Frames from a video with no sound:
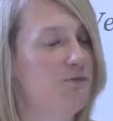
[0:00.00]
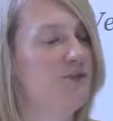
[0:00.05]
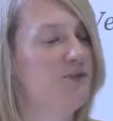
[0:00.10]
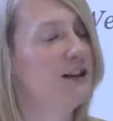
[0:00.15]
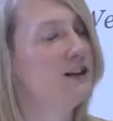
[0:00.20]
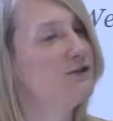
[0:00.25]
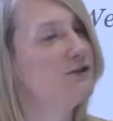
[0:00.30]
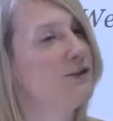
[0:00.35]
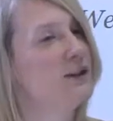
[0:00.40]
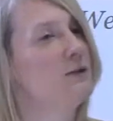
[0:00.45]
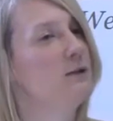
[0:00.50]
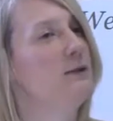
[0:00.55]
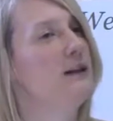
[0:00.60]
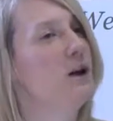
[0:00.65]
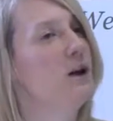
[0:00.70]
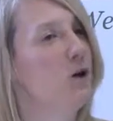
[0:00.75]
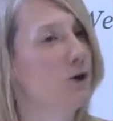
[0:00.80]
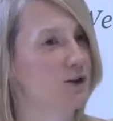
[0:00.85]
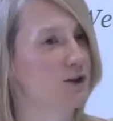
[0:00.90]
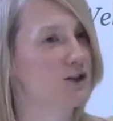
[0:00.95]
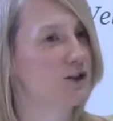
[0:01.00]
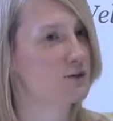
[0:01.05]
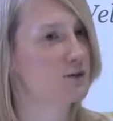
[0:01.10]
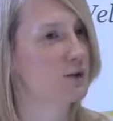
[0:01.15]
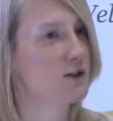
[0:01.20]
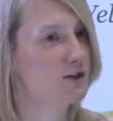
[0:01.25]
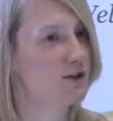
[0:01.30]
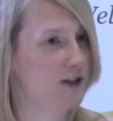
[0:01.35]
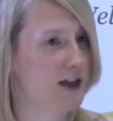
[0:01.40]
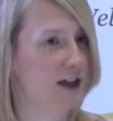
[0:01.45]
Feel free to be honest
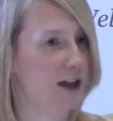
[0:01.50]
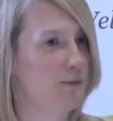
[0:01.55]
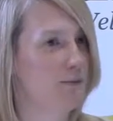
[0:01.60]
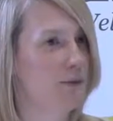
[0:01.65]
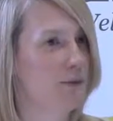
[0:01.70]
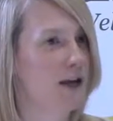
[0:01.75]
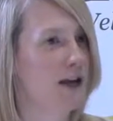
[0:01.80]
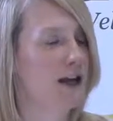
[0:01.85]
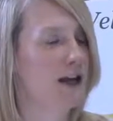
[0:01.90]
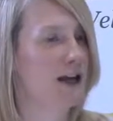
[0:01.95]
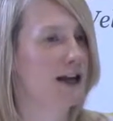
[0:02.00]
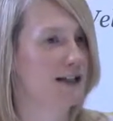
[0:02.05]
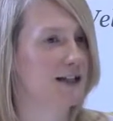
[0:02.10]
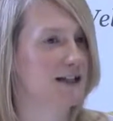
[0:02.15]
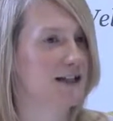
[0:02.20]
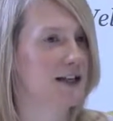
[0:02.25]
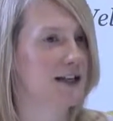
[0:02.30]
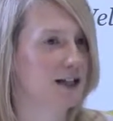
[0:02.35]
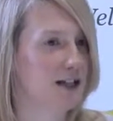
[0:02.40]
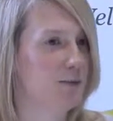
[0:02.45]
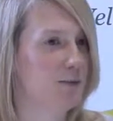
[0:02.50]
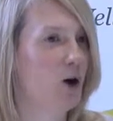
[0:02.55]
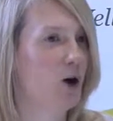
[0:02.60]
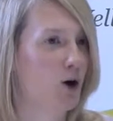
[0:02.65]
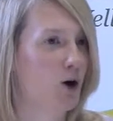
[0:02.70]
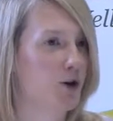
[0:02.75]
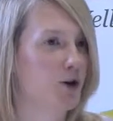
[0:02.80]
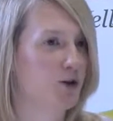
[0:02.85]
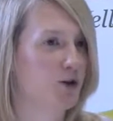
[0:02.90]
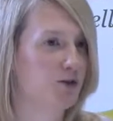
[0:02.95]
with them and tell them
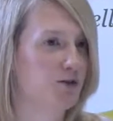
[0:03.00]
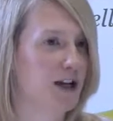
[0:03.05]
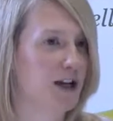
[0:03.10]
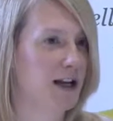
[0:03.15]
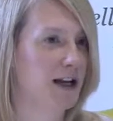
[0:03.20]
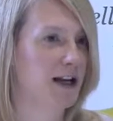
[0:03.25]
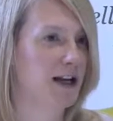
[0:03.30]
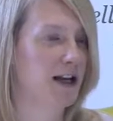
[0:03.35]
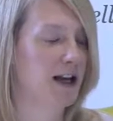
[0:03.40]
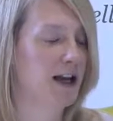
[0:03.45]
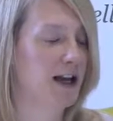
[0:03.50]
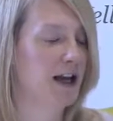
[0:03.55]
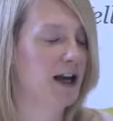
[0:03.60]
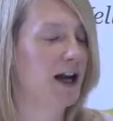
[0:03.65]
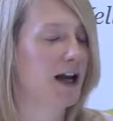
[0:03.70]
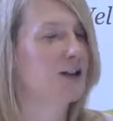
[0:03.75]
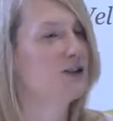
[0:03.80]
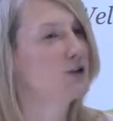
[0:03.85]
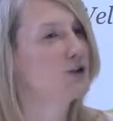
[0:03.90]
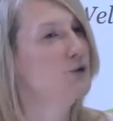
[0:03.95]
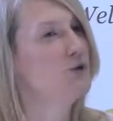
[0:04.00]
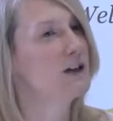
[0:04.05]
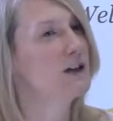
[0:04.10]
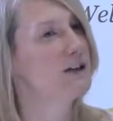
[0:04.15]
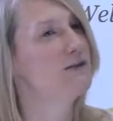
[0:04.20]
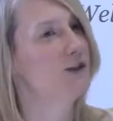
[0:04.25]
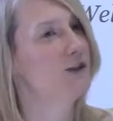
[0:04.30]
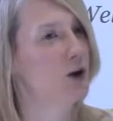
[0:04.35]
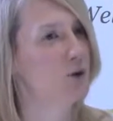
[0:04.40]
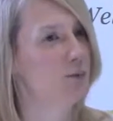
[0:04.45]
how you're feeling. And don't
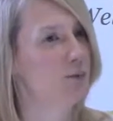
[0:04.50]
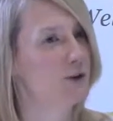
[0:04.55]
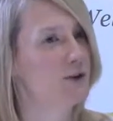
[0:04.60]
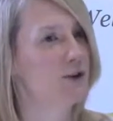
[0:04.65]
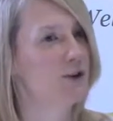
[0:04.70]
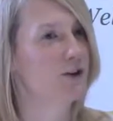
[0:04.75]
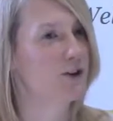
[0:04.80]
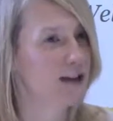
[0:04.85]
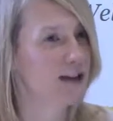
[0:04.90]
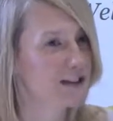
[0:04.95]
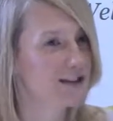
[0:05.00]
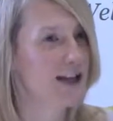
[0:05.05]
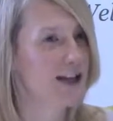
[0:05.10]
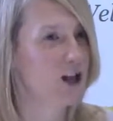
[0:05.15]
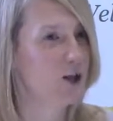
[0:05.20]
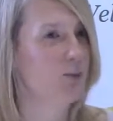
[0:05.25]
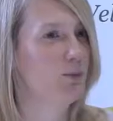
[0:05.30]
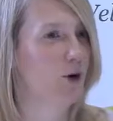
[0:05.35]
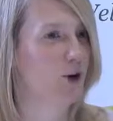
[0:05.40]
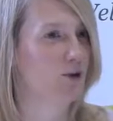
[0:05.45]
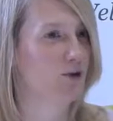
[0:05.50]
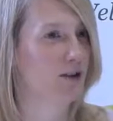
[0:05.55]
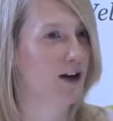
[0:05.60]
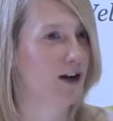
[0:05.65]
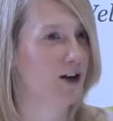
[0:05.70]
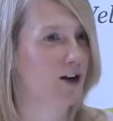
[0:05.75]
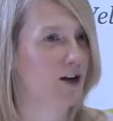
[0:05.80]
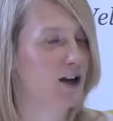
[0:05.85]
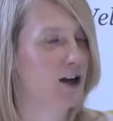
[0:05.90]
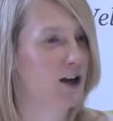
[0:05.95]
give up. There is help out
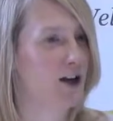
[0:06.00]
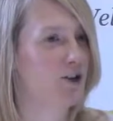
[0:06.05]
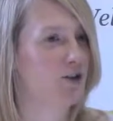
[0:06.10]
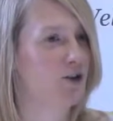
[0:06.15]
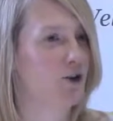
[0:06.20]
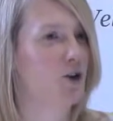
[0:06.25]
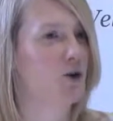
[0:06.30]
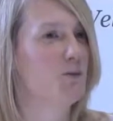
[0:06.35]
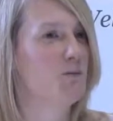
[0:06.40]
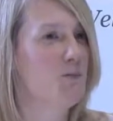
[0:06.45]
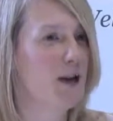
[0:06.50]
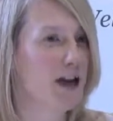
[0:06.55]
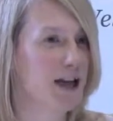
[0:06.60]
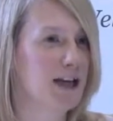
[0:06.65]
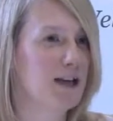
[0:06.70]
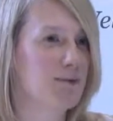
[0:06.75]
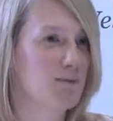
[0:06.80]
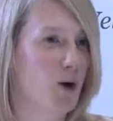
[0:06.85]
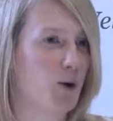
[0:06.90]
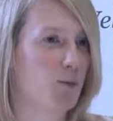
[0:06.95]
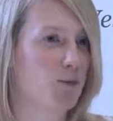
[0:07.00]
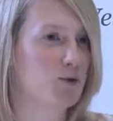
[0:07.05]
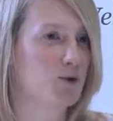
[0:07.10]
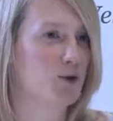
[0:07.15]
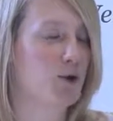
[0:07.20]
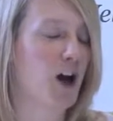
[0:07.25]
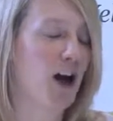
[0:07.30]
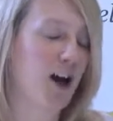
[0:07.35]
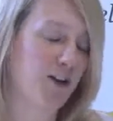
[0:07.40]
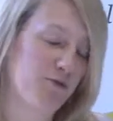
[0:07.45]
there. There are many mums
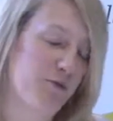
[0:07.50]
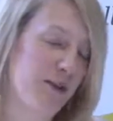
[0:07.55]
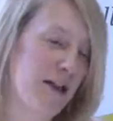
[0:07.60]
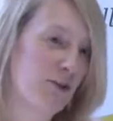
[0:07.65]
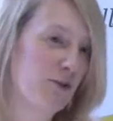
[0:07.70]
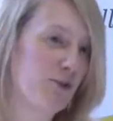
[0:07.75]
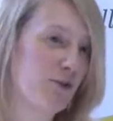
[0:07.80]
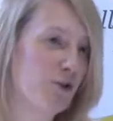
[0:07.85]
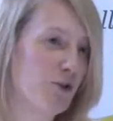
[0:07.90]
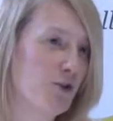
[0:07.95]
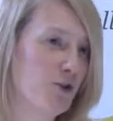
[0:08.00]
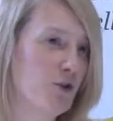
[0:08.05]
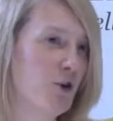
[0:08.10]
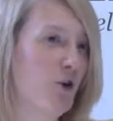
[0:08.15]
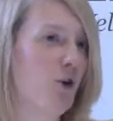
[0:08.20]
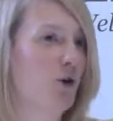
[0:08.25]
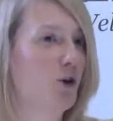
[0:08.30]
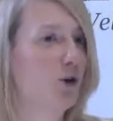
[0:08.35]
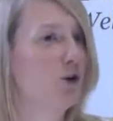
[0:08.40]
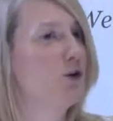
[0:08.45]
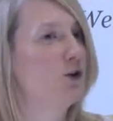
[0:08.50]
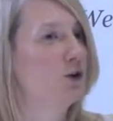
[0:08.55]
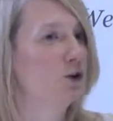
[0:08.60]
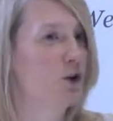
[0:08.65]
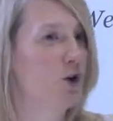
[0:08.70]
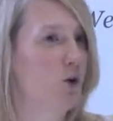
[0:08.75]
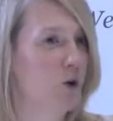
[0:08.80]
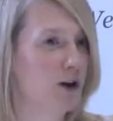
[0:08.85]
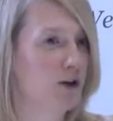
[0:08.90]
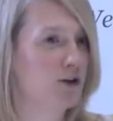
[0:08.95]
who have been through or who are
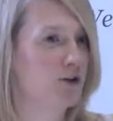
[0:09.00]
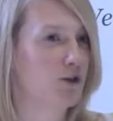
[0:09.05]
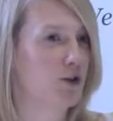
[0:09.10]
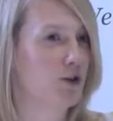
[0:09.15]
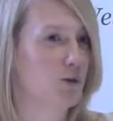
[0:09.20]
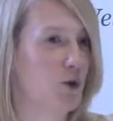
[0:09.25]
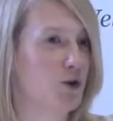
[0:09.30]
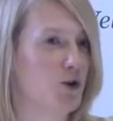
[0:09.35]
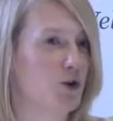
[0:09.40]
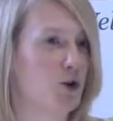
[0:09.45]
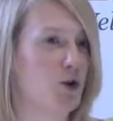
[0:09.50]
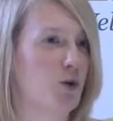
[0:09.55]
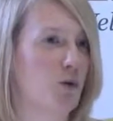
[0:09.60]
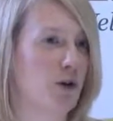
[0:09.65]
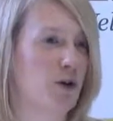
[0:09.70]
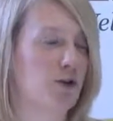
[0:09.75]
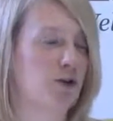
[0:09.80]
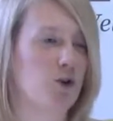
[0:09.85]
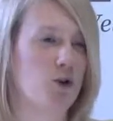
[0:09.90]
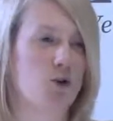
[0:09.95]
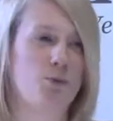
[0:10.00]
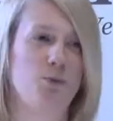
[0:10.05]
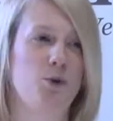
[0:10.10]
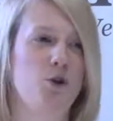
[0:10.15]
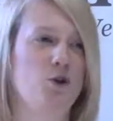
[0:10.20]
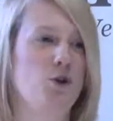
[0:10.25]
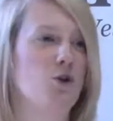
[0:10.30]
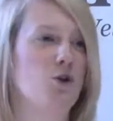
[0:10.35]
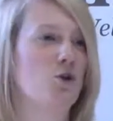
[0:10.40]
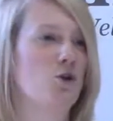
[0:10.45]
going through what you're going through,
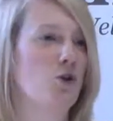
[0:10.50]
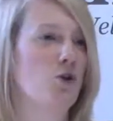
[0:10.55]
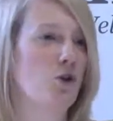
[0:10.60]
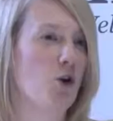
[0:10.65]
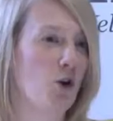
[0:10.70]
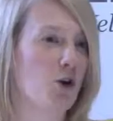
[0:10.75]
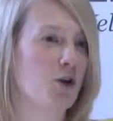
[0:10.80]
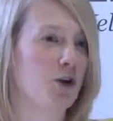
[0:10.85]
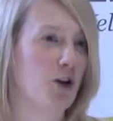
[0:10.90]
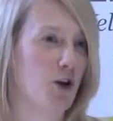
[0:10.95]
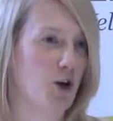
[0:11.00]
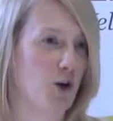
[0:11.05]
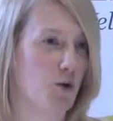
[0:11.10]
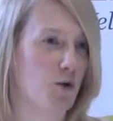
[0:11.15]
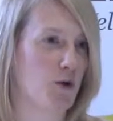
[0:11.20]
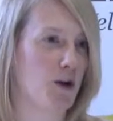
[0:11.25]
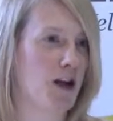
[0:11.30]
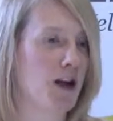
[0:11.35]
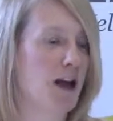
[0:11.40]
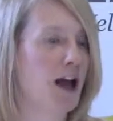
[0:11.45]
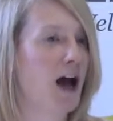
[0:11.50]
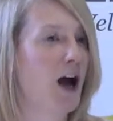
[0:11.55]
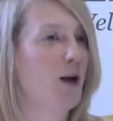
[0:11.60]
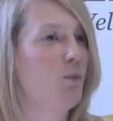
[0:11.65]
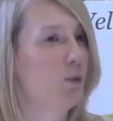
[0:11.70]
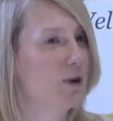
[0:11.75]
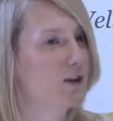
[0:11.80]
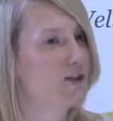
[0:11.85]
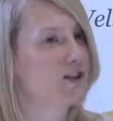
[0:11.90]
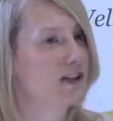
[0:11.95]
but you are not alone.
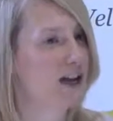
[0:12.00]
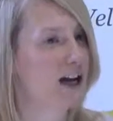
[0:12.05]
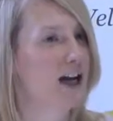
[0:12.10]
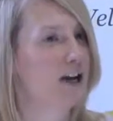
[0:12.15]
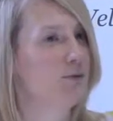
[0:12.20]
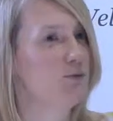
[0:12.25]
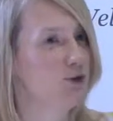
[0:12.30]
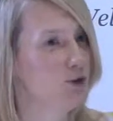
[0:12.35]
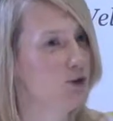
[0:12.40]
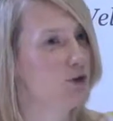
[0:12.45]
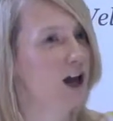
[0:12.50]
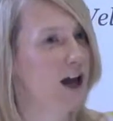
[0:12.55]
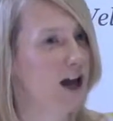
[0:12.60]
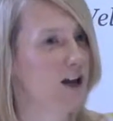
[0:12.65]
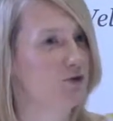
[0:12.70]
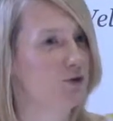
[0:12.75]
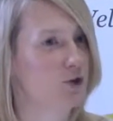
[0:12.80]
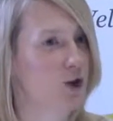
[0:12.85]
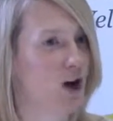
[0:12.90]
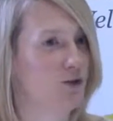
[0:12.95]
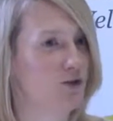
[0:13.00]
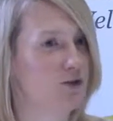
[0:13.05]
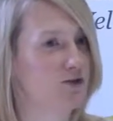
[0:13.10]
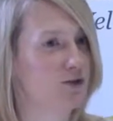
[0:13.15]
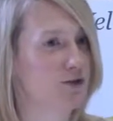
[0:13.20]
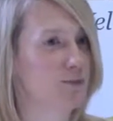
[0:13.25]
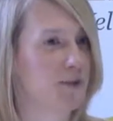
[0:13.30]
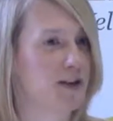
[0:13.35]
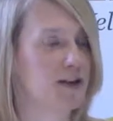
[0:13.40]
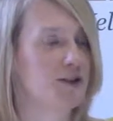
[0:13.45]
And with time, you can recover
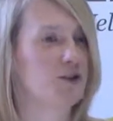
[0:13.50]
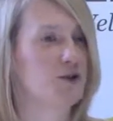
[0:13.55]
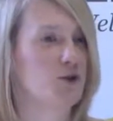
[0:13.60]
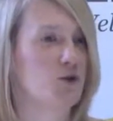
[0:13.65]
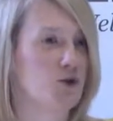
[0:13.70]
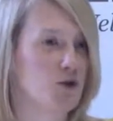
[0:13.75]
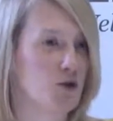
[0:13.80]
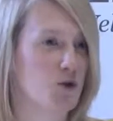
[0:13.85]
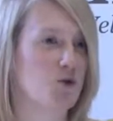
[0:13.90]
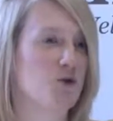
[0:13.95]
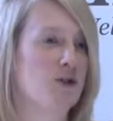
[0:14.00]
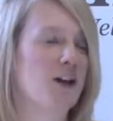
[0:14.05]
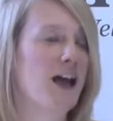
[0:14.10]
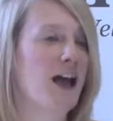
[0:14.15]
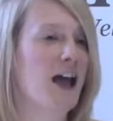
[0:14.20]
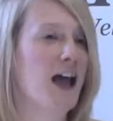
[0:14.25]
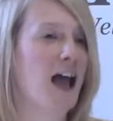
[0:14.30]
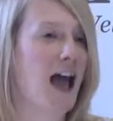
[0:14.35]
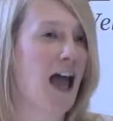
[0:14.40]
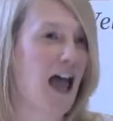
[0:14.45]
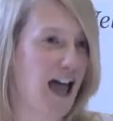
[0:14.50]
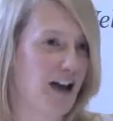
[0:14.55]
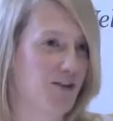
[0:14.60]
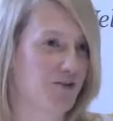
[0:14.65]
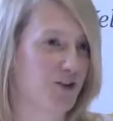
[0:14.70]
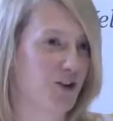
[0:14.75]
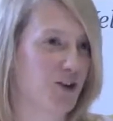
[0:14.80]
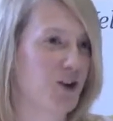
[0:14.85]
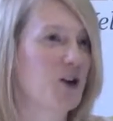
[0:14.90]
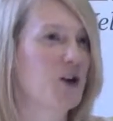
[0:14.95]
from this, so don't
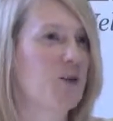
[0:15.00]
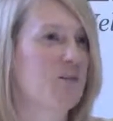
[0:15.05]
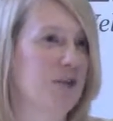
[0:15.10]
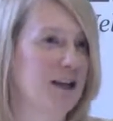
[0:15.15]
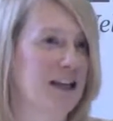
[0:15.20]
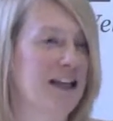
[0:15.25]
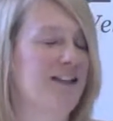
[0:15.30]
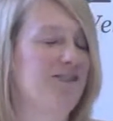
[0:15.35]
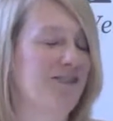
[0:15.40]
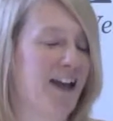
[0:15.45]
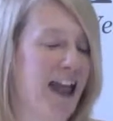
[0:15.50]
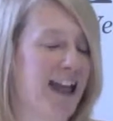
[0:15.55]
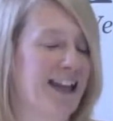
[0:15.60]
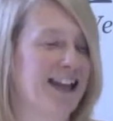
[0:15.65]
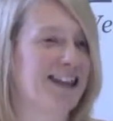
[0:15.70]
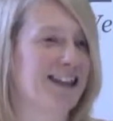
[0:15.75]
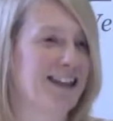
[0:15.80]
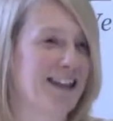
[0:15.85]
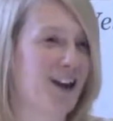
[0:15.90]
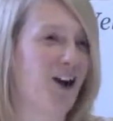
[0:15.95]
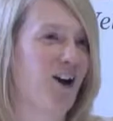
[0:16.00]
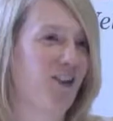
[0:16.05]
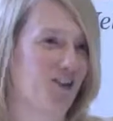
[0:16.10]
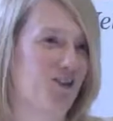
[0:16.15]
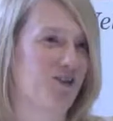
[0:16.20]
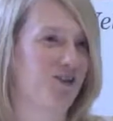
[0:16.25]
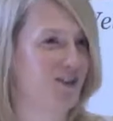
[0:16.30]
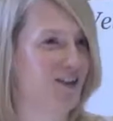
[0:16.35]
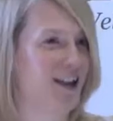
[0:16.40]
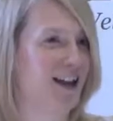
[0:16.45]
ever believe anything
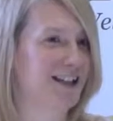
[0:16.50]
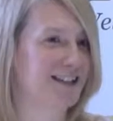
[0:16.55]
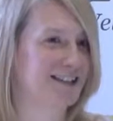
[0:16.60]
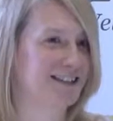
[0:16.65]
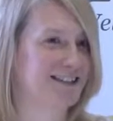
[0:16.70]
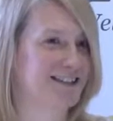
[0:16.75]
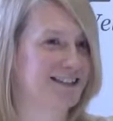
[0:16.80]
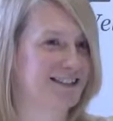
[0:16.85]
other than that.